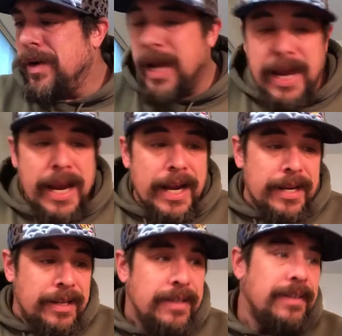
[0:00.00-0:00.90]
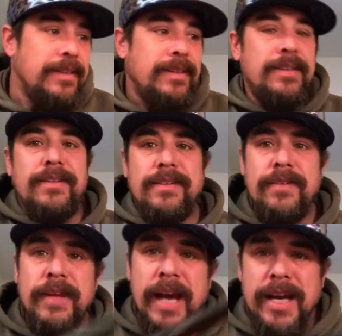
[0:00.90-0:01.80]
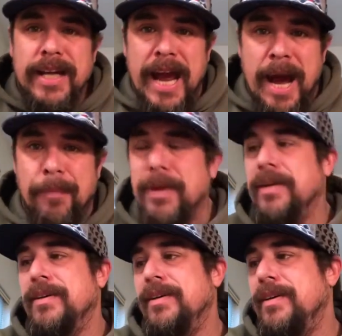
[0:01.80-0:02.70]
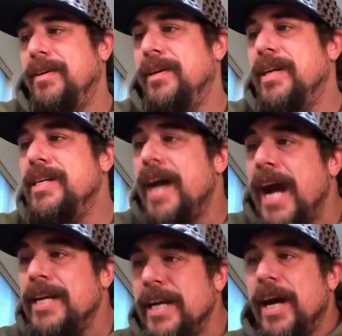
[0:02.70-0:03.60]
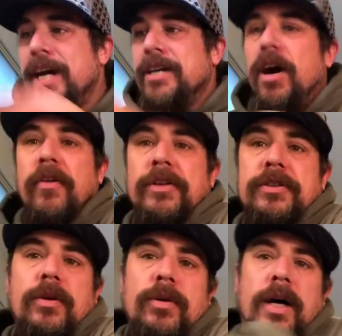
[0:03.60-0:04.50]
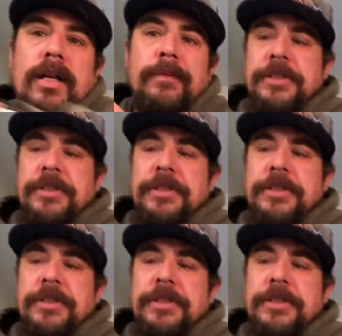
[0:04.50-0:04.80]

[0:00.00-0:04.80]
and the end cap. $99. Hold on, let me